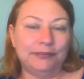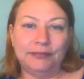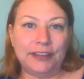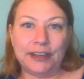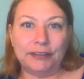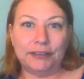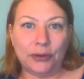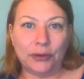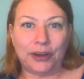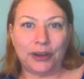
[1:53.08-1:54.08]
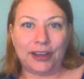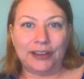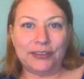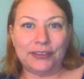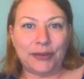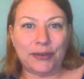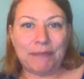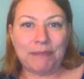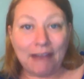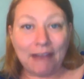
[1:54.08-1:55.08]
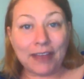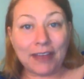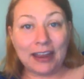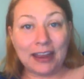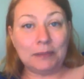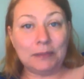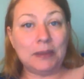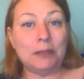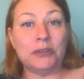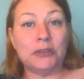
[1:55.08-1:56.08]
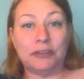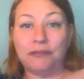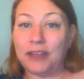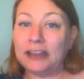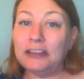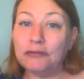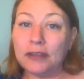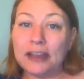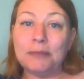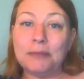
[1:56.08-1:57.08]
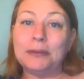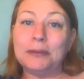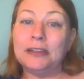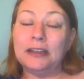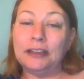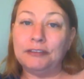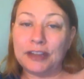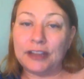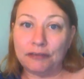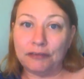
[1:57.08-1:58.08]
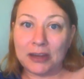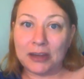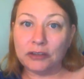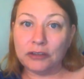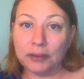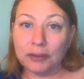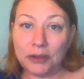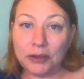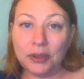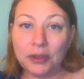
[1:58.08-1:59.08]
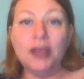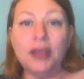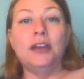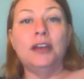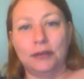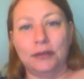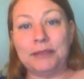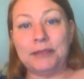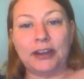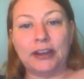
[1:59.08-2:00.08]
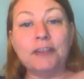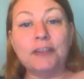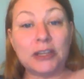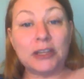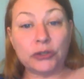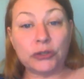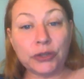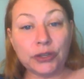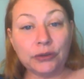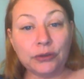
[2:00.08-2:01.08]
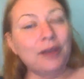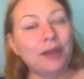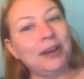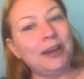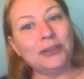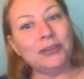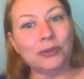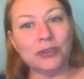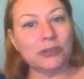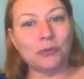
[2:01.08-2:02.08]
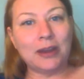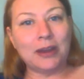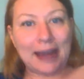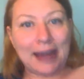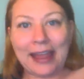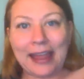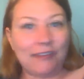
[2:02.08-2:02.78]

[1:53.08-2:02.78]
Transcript: video recording. So I'm not finding it to be the most effective way to be able to deliver the information from you. I'm sorry, information to you, but I also don't just want to not